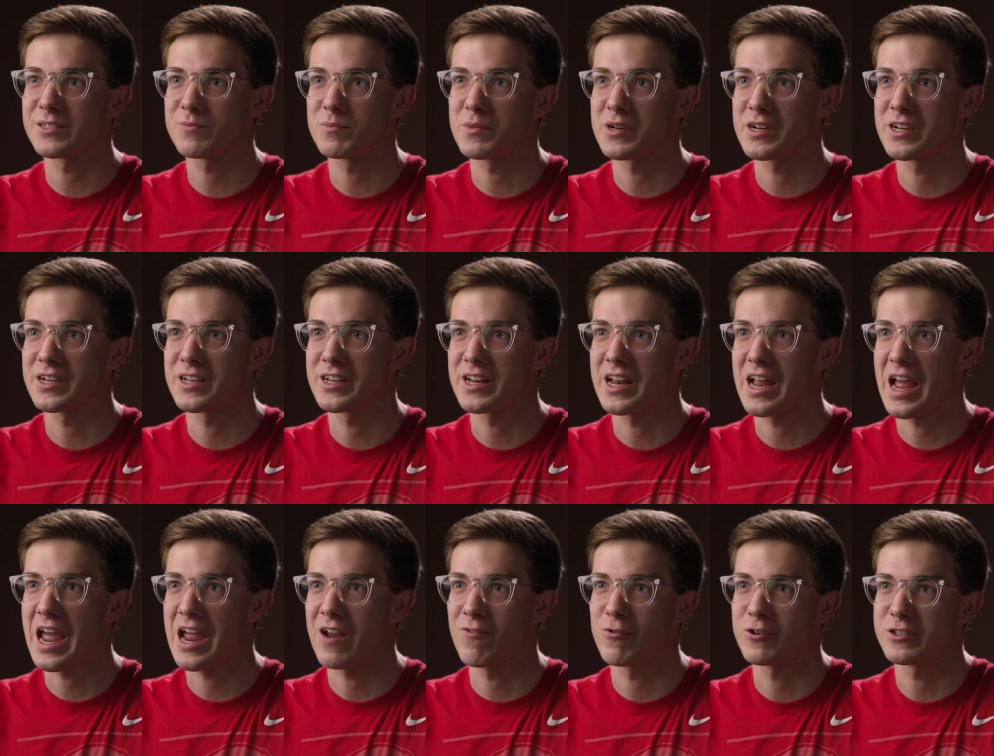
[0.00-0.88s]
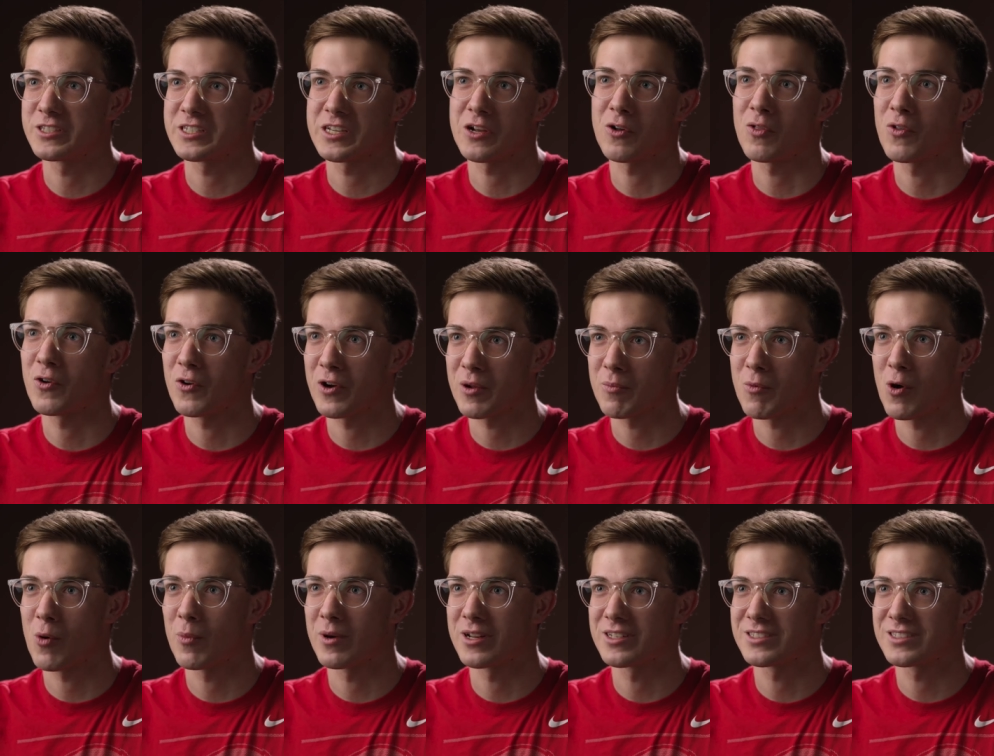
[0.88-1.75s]
But every single learning
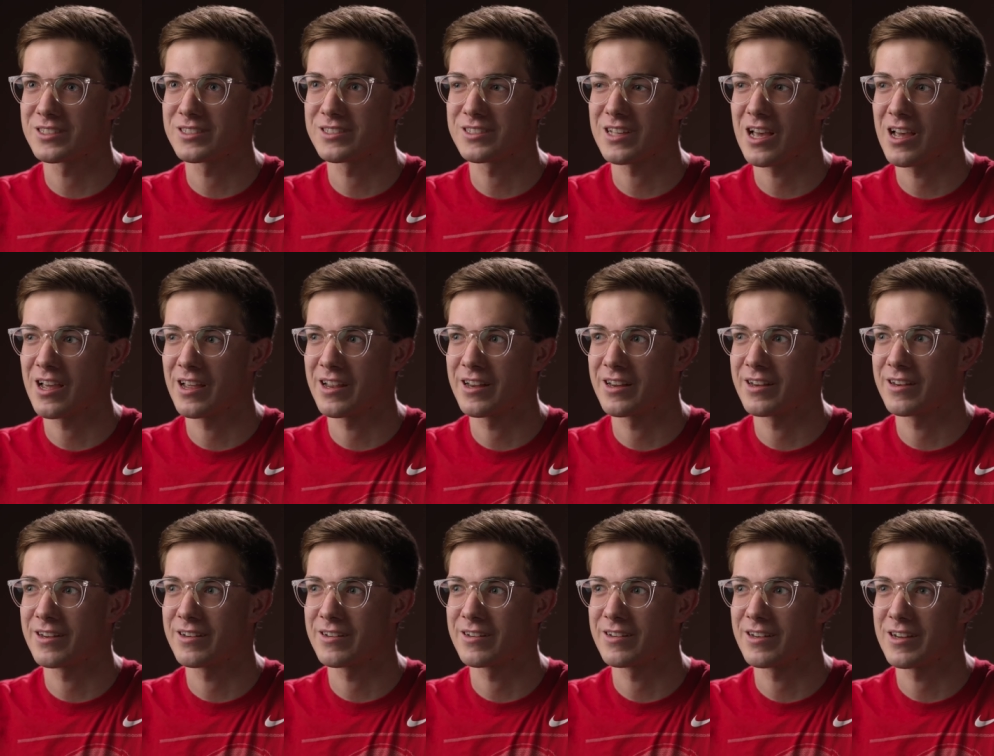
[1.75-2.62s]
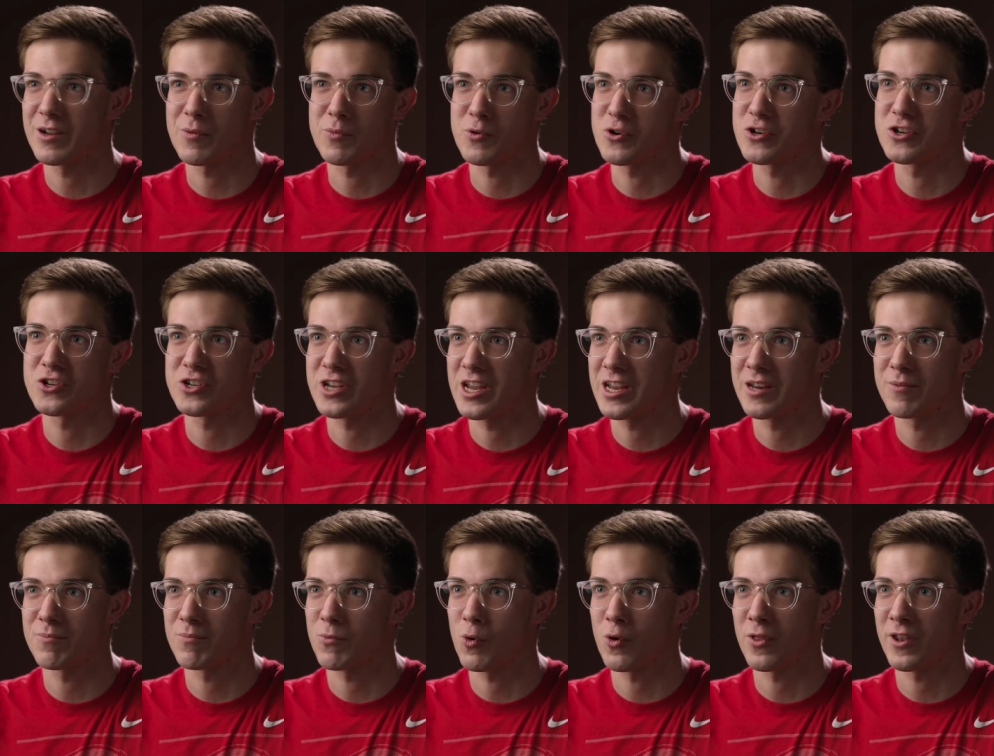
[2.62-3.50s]
moment is I appreciate
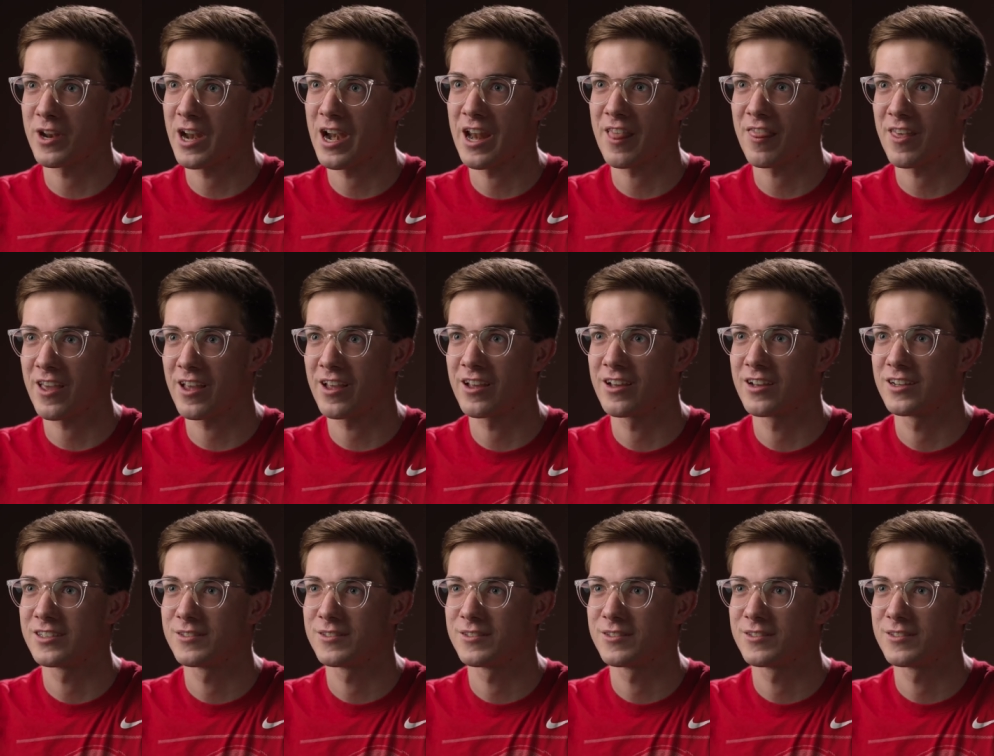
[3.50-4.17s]
more than anything.